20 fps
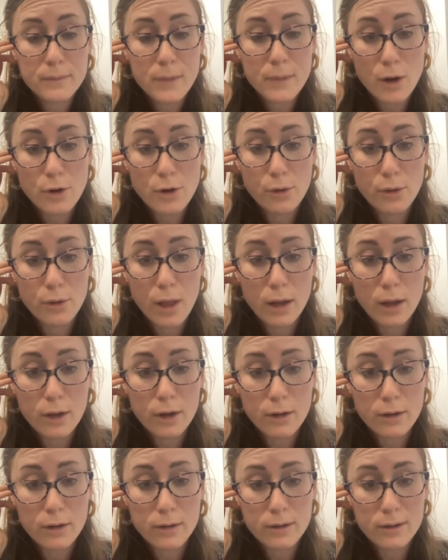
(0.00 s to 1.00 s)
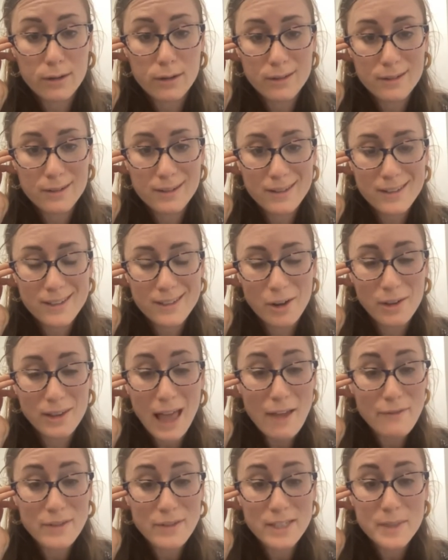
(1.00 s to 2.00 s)
are no longer, you know,
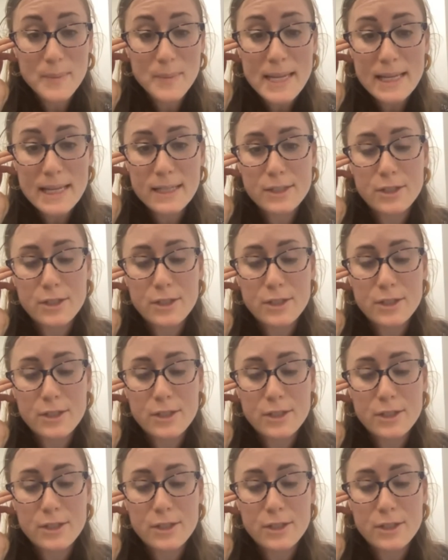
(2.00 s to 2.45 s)
alive to speak.